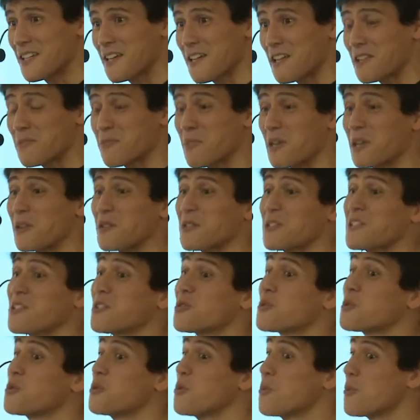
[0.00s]
It's because it's
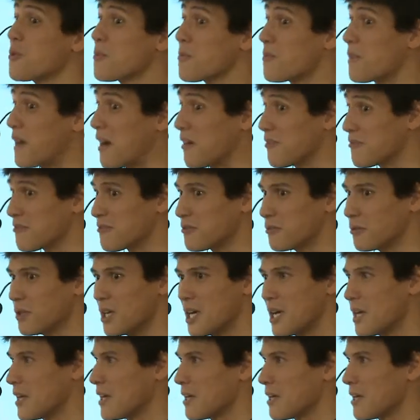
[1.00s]
super powerful.